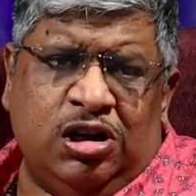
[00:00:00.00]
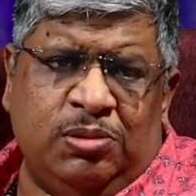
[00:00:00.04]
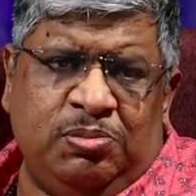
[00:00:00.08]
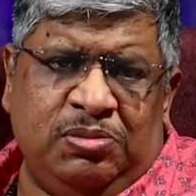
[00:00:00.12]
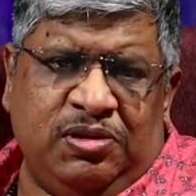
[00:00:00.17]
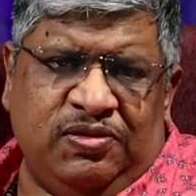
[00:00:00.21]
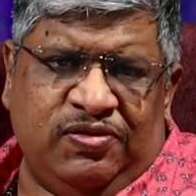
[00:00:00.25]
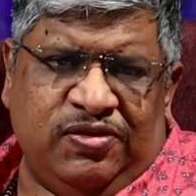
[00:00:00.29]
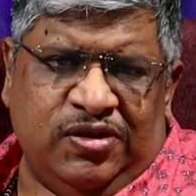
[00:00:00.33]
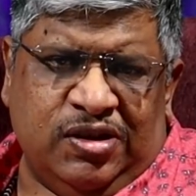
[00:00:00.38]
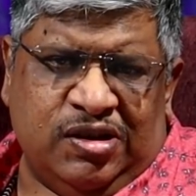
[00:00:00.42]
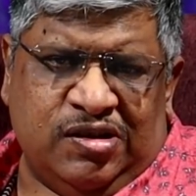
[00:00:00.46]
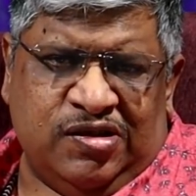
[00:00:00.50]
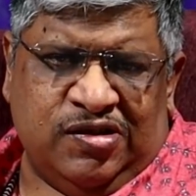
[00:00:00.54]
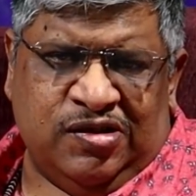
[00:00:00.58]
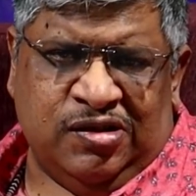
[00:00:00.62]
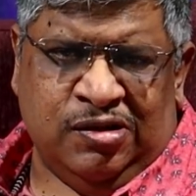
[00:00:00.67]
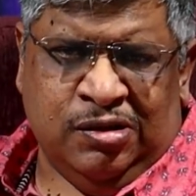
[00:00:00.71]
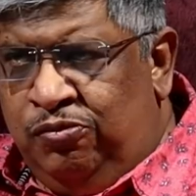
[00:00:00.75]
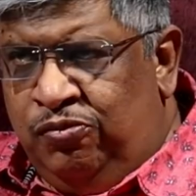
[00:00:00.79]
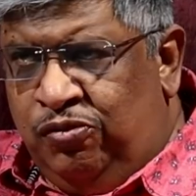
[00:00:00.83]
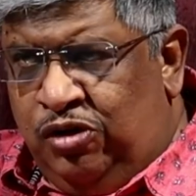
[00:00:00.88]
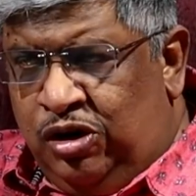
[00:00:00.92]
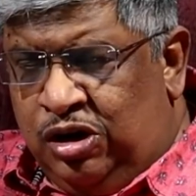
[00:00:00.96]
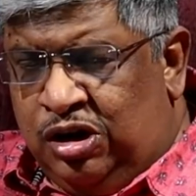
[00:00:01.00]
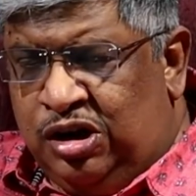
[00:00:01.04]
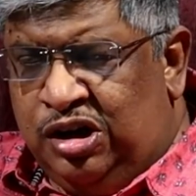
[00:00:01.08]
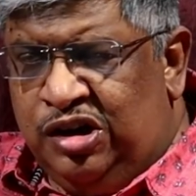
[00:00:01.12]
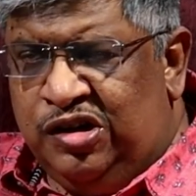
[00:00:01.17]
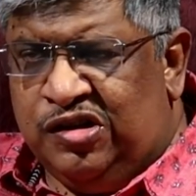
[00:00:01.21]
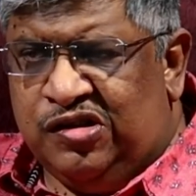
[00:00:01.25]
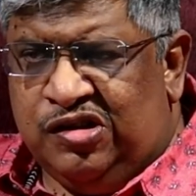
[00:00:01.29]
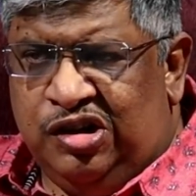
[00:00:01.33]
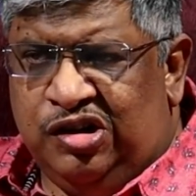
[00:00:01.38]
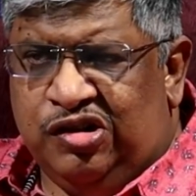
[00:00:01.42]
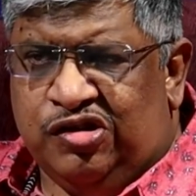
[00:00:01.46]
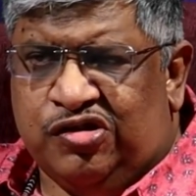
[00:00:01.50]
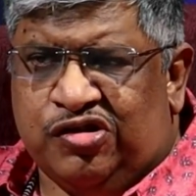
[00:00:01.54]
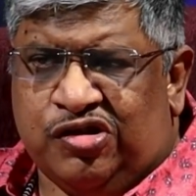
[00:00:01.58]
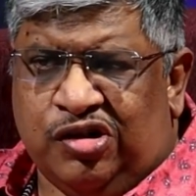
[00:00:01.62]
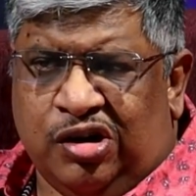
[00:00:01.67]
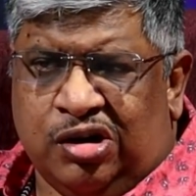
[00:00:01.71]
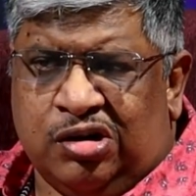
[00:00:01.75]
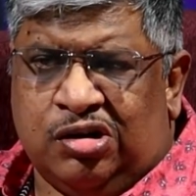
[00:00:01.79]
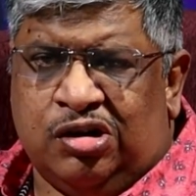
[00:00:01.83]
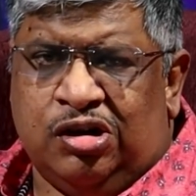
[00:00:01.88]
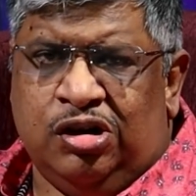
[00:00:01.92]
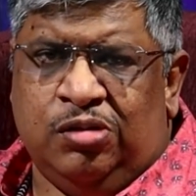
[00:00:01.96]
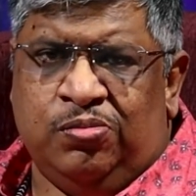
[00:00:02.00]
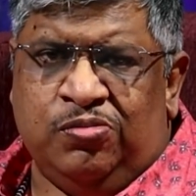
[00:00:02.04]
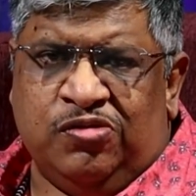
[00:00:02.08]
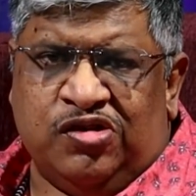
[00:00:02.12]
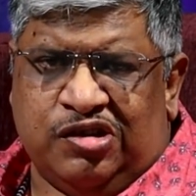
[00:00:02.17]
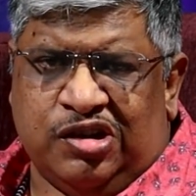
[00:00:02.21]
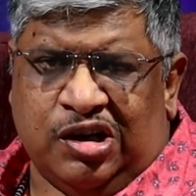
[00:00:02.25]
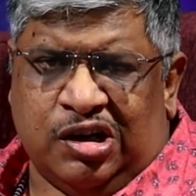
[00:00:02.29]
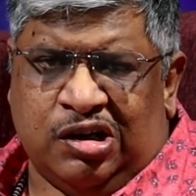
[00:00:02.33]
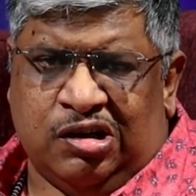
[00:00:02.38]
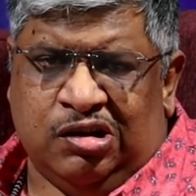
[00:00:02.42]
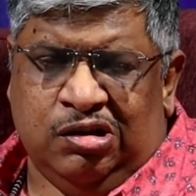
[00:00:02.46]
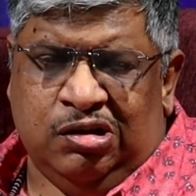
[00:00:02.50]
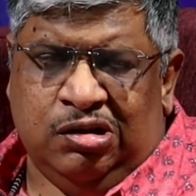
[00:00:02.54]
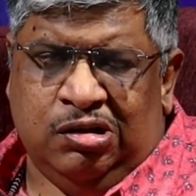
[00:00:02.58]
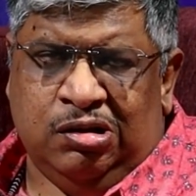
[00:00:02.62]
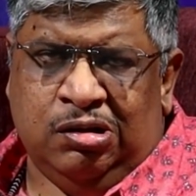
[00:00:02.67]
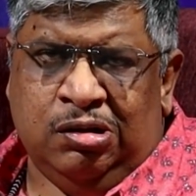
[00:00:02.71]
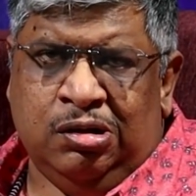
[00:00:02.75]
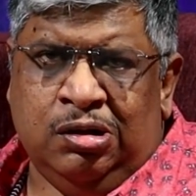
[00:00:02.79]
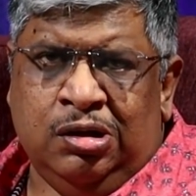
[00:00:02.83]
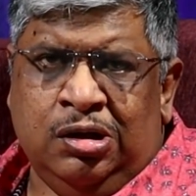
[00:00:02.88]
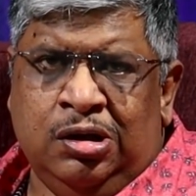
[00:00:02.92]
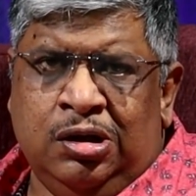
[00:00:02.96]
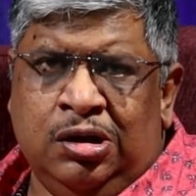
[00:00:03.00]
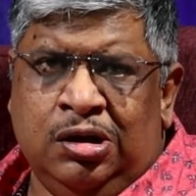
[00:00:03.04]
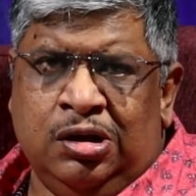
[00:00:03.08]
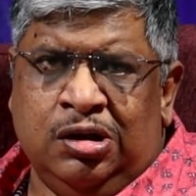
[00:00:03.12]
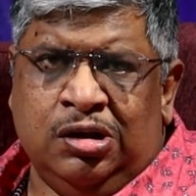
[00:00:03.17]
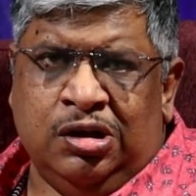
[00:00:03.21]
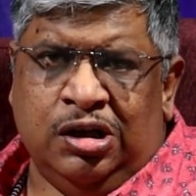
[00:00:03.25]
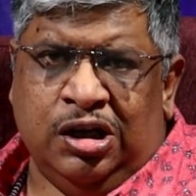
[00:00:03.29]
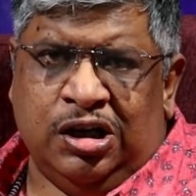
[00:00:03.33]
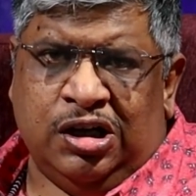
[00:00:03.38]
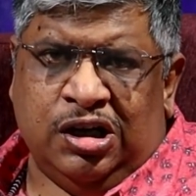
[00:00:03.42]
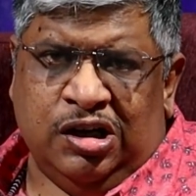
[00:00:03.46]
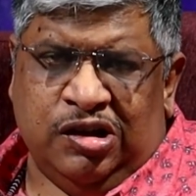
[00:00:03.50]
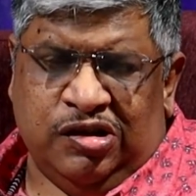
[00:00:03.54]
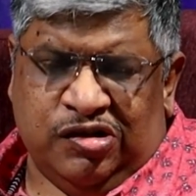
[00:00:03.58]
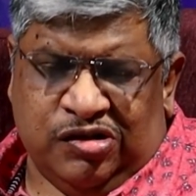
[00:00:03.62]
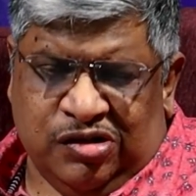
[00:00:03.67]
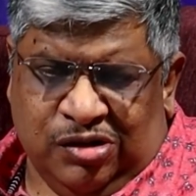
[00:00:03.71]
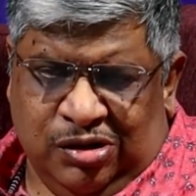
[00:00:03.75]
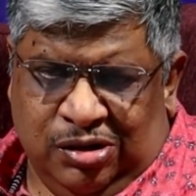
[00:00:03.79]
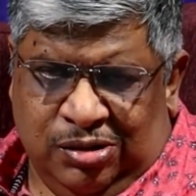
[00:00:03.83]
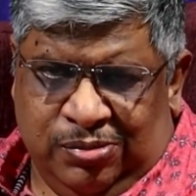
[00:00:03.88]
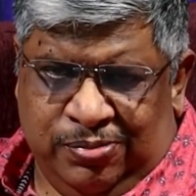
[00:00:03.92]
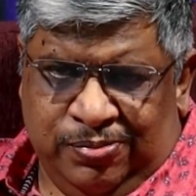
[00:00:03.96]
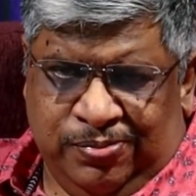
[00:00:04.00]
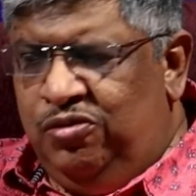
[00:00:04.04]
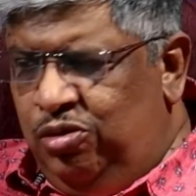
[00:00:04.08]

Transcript: term effects. What is the short term circle that I saw?